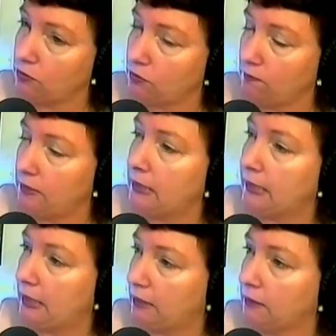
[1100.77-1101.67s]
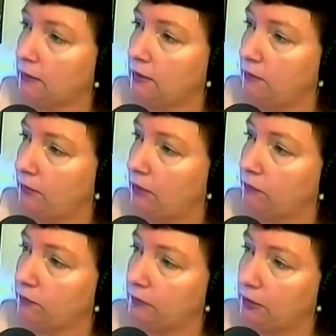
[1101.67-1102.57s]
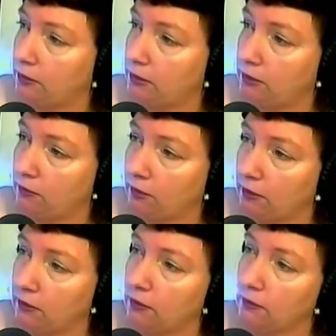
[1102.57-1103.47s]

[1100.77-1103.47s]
or mitigate the amount from out of the area. Right.